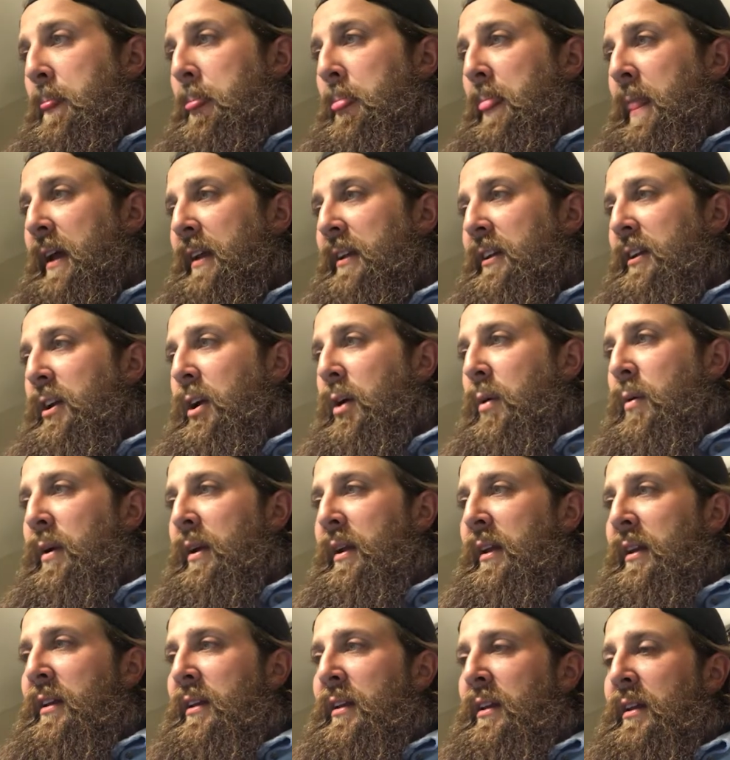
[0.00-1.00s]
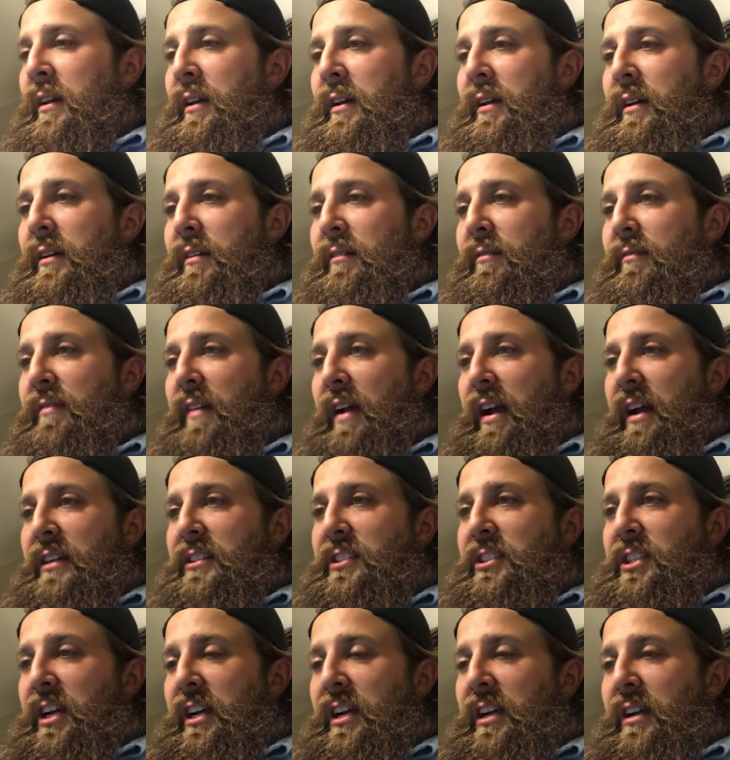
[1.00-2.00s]
had to go in and fact
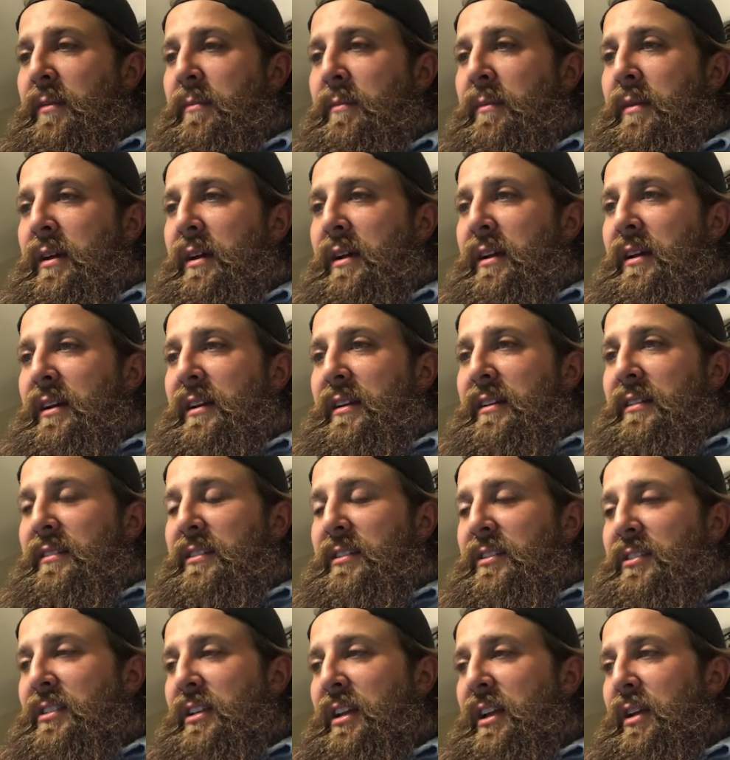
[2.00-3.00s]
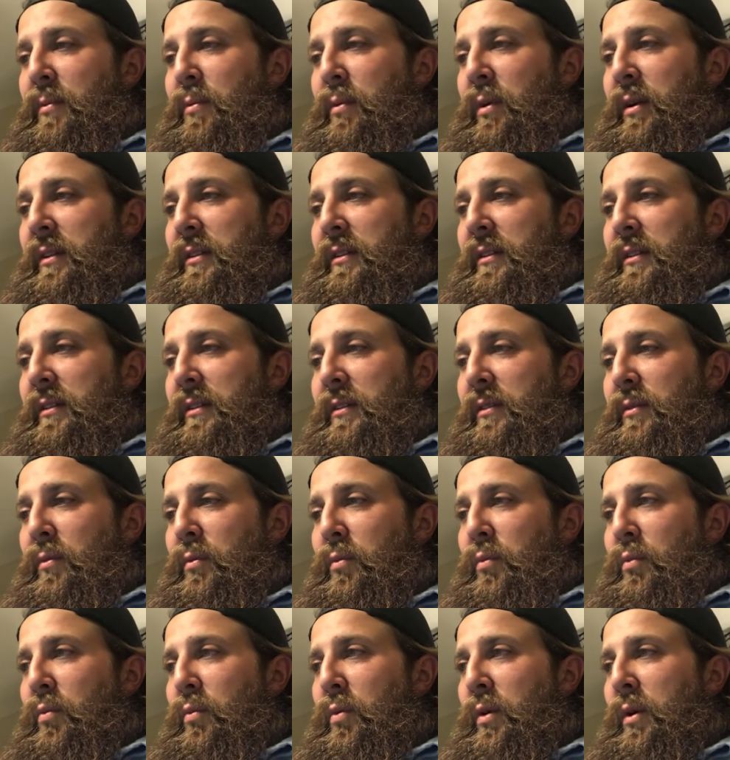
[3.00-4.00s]
check him to see what
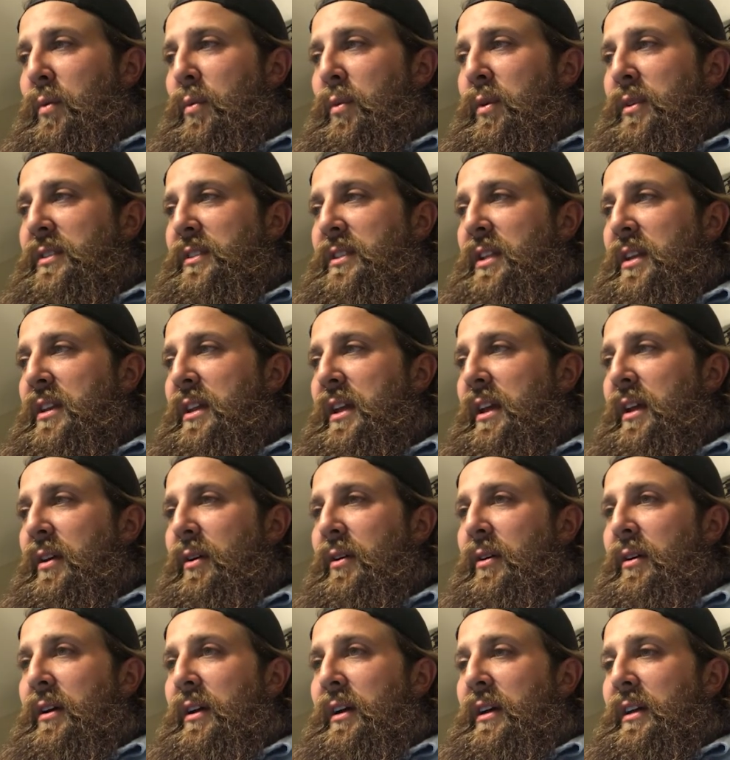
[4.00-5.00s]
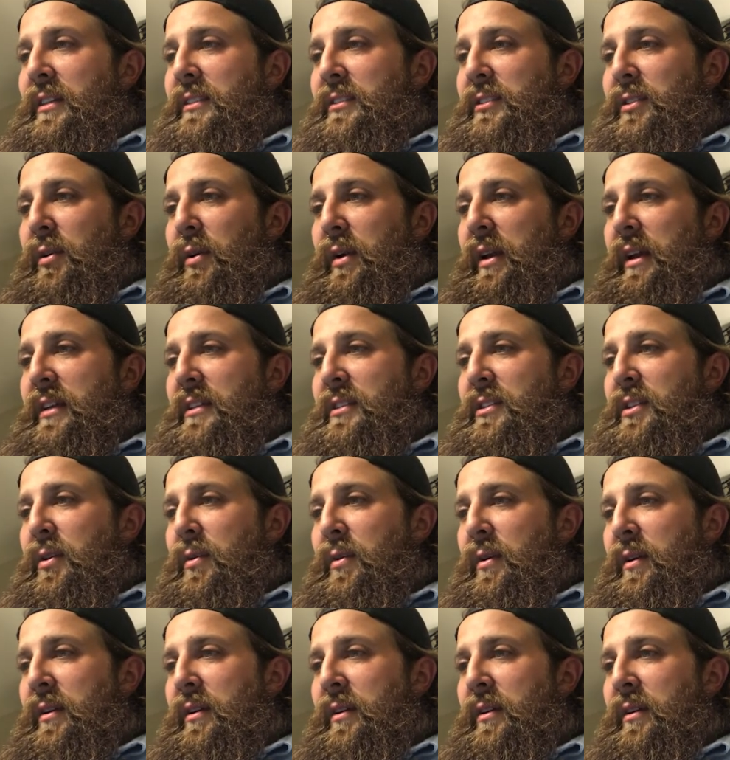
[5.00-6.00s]
was the deal. So he's
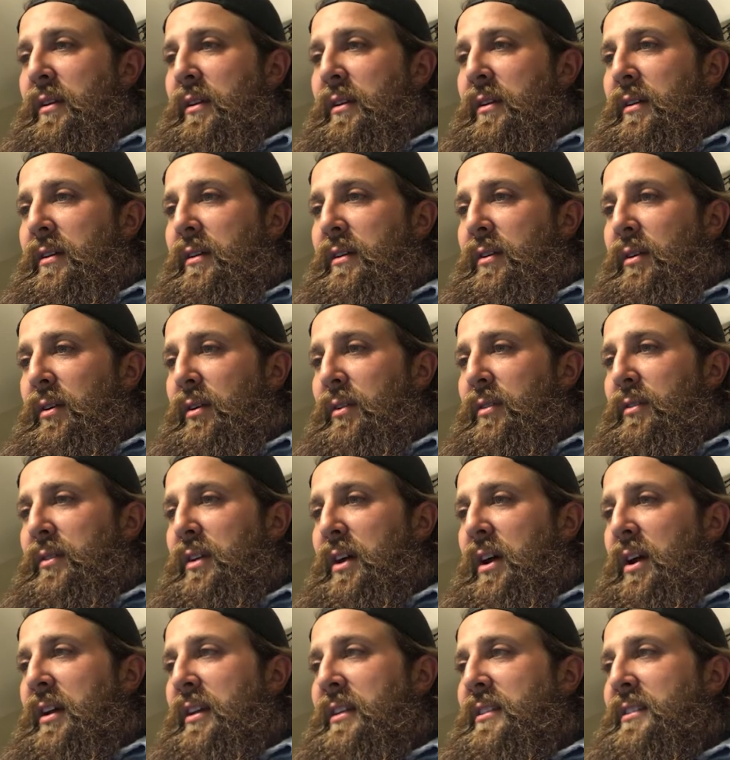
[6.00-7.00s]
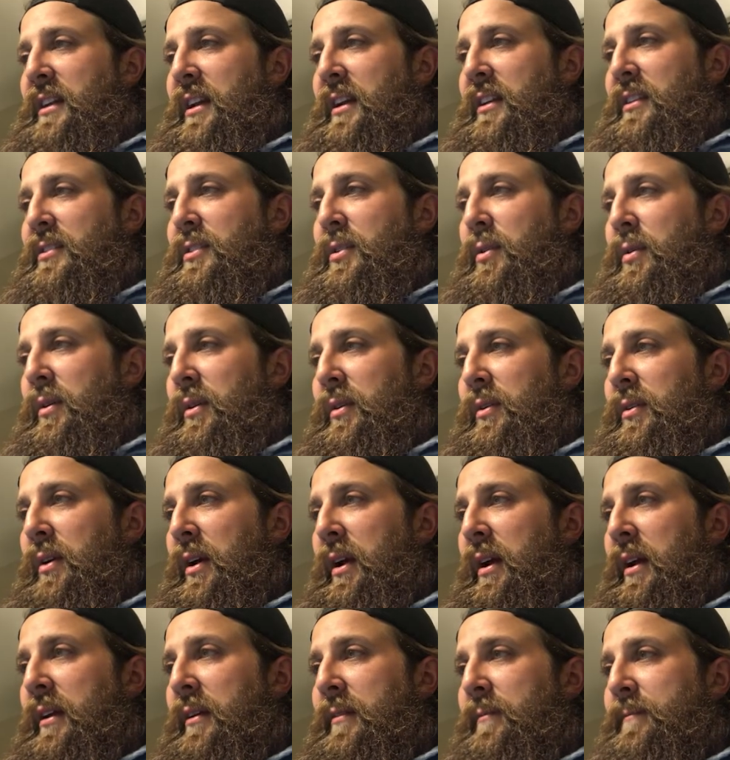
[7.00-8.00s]
doing, or the Honeystead is doing
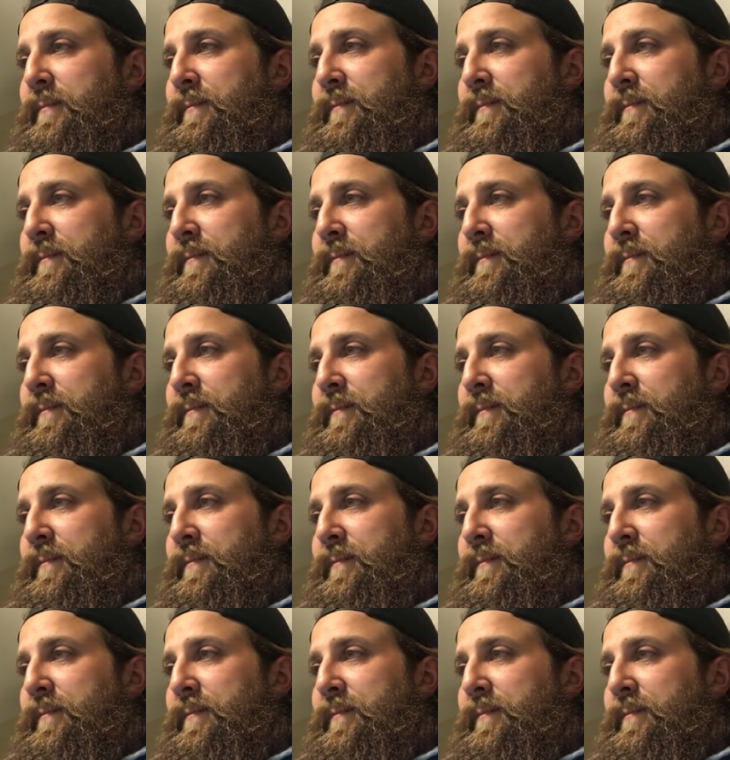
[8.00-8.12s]
great.